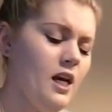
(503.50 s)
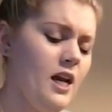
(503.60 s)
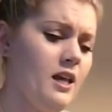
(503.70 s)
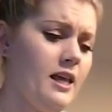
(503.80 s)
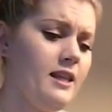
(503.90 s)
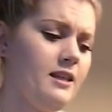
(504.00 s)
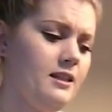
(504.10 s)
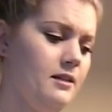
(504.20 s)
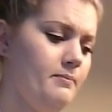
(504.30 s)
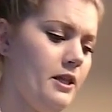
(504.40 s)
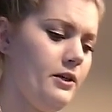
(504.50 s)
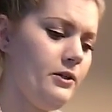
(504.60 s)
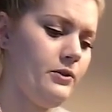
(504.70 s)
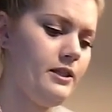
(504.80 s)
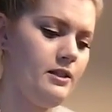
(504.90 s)
And I like that Mother
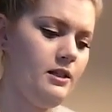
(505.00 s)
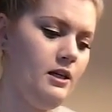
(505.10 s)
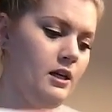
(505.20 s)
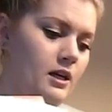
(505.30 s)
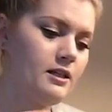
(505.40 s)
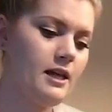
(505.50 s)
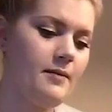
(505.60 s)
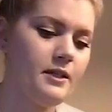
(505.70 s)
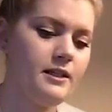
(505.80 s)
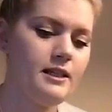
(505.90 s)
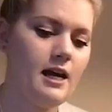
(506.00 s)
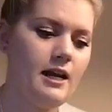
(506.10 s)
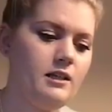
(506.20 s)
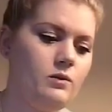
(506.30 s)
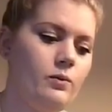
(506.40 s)
Goose Time does
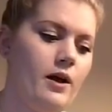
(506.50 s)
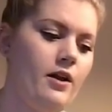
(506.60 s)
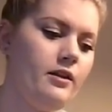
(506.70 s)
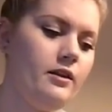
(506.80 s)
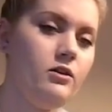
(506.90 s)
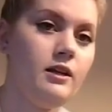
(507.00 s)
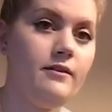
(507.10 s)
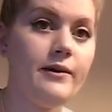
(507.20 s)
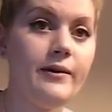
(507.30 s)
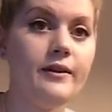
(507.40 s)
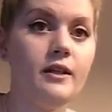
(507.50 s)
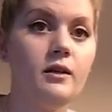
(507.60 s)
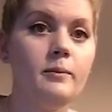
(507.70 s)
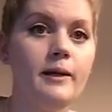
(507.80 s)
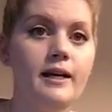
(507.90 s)
that as well. They'll give you a
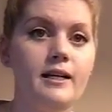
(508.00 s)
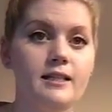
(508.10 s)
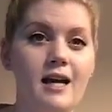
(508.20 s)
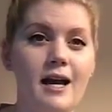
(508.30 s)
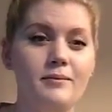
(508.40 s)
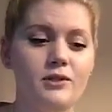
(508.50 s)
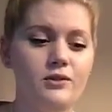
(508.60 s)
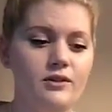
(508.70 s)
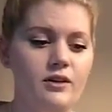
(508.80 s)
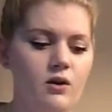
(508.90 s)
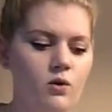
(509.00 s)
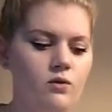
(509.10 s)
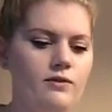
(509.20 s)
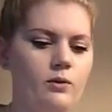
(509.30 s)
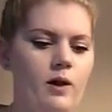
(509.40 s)
little bit at a time so you're not
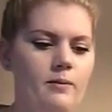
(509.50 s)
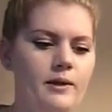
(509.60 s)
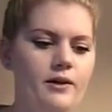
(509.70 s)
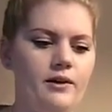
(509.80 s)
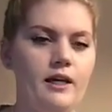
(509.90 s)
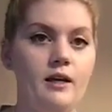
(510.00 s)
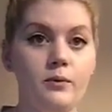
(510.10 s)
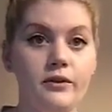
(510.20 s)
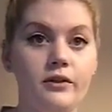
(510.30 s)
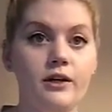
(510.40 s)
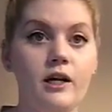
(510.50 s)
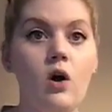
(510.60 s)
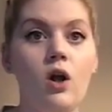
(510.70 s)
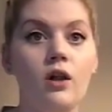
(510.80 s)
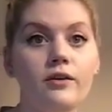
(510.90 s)
overwhelming your kid with learning
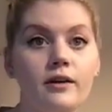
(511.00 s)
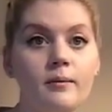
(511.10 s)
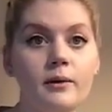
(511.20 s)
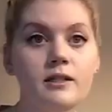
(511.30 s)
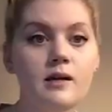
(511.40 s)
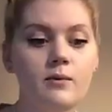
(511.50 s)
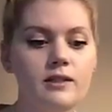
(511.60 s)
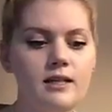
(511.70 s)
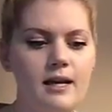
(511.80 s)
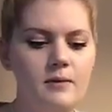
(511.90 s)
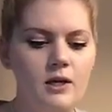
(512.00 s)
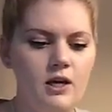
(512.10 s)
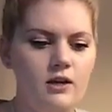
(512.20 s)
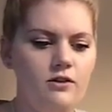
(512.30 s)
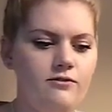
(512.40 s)
all their numbers at one time.
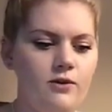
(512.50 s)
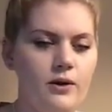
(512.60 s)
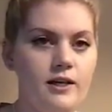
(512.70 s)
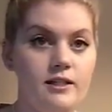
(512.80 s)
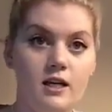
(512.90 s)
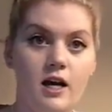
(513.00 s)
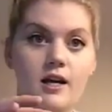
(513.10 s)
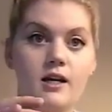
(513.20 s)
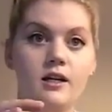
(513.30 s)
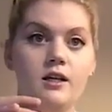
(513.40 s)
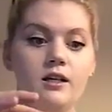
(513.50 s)
You focus on